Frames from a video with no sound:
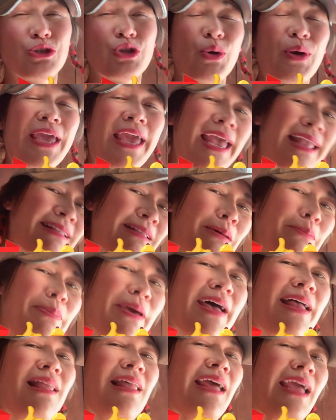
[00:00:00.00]
So hit the
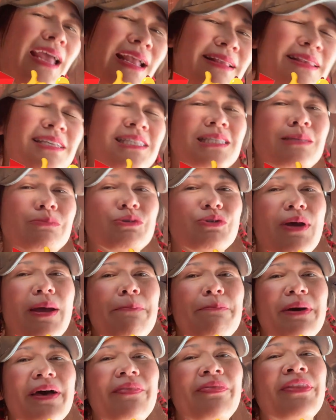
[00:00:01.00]
bell, hit the
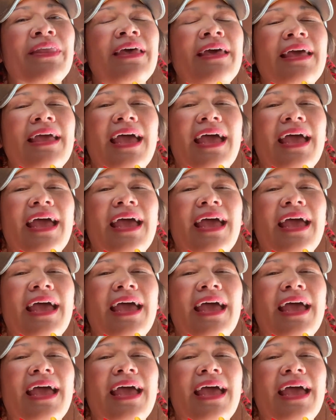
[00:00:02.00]
subscribe button,